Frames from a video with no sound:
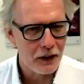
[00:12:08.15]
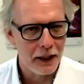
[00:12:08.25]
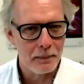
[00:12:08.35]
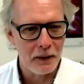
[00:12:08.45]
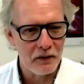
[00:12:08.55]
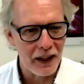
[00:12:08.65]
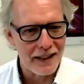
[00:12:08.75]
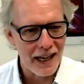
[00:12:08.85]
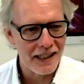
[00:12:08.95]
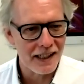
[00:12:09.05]
It's been
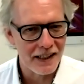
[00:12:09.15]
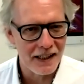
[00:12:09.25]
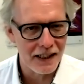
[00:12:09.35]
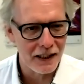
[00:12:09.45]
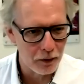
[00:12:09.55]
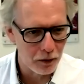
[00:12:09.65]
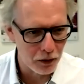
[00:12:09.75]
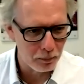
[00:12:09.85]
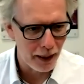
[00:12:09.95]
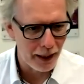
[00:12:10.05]
fantastic to see
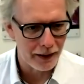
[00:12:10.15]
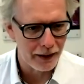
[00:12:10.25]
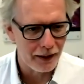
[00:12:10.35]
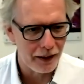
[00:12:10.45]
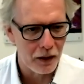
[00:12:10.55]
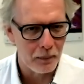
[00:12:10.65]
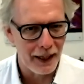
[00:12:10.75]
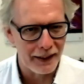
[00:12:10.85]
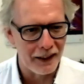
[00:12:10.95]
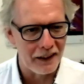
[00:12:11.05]
your
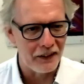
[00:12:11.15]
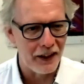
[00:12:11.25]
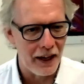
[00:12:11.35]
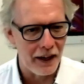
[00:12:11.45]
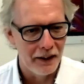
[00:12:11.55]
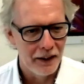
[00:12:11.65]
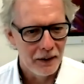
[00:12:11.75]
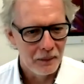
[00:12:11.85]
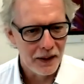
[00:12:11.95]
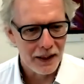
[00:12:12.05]
backyard there
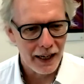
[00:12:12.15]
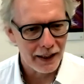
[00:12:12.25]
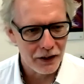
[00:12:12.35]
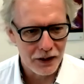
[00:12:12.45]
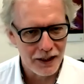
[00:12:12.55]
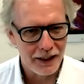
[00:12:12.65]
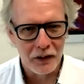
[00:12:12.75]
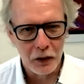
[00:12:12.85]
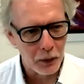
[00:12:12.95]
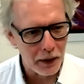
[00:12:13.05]
with that just
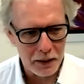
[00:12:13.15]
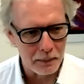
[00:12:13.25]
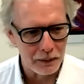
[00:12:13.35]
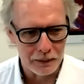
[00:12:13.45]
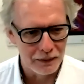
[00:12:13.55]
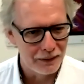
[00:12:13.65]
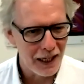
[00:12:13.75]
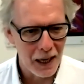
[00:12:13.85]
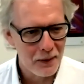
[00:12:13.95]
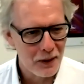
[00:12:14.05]
incredible,
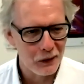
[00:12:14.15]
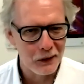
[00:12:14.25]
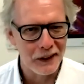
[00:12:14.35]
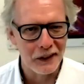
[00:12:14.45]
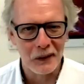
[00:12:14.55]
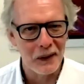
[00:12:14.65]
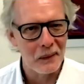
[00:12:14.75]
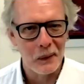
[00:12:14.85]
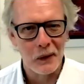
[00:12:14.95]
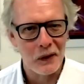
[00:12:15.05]
absolutely
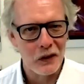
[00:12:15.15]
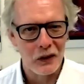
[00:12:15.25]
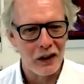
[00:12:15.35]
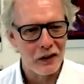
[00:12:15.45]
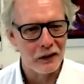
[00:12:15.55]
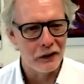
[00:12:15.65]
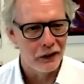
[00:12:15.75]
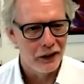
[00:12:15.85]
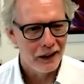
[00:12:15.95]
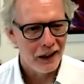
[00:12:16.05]
incredible construction.
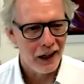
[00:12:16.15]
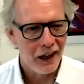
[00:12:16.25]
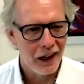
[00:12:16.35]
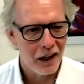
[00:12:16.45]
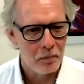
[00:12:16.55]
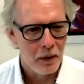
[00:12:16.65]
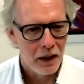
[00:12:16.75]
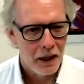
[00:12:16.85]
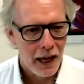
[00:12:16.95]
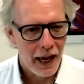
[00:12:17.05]

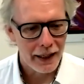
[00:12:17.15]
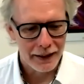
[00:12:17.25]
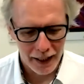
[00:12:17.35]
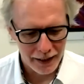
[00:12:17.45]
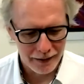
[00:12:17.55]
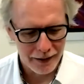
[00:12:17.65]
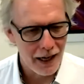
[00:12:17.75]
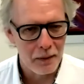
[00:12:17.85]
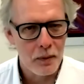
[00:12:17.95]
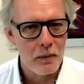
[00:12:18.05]
And
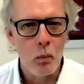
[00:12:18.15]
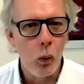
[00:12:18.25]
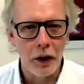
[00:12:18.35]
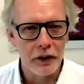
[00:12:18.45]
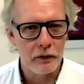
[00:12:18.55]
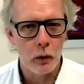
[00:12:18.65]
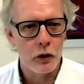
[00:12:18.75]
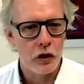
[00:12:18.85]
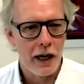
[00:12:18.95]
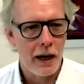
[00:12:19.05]
yeah, been wonderful
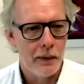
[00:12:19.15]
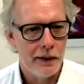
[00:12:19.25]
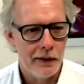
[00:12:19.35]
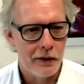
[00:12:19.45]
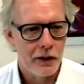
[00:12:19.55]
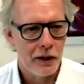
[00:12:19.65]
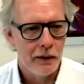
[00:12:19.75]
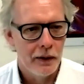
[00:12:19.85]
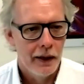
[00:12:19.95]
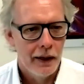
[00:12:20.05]
to chat with you. So
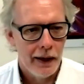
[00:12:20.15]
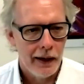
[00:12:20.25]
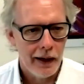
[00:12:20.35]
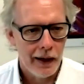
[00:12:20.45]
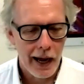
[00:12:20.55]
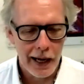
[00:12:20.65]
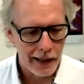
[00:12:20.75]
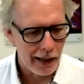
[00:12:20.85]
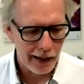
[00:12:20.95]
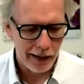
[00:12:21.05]

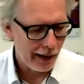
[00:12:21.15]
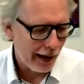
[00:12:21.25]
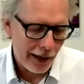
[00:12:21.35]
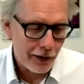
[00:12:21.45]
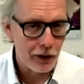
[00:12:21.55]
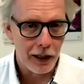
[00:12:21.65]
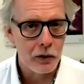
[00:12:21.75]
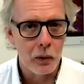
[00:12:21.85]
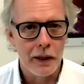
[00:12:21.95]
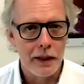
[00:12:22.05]
as
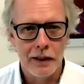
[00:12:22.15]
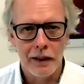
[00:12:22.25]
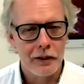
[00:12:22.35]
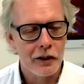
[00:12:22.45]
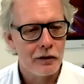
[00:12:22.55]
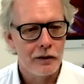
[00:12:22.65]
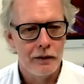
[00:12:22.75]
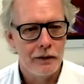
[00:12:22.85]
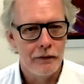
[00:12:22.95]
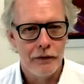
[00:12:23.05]
always, you know, just
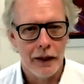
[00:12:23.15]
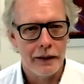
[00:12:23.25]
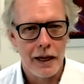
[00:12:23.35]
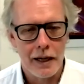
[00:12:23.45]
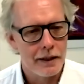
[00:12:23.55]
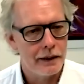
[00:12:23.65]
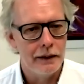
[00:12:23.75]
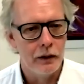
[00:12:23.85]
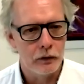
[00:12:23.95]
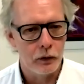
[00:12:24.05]
fantastically
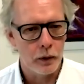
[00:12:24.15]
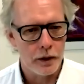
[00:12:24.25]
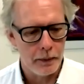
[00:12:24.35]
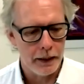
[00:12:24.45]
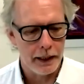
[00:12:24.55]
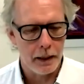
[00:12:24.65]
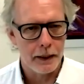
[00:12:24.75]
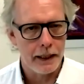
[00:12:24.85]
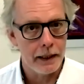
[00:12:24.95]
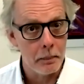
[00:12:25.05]
look forward to meeting up
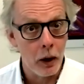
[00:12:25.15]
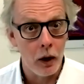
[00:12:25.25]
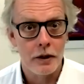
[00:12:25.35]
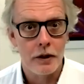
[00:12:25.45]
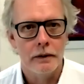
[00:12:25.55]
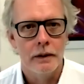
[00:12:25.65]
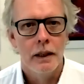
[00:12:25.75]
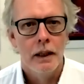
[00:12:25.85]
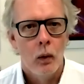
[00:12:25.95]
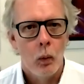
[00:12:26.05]
again in person
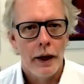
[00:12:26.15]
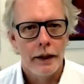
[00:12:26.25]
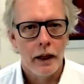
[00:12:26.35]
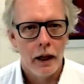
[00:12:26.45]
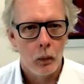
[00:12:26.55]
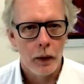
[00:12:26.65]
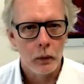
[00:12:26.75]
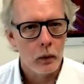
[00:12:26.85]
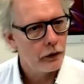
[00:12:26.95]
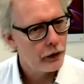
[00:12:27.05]
when
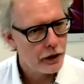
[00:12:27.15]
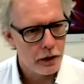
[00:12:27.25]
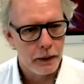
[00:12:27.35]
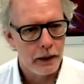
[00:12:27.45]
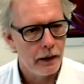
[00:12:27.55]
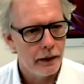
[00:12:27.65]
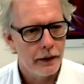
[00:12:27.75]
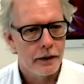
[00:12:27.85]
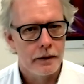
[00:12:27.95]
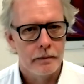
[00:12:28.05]
all of this is behind
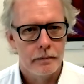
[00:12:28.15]
us.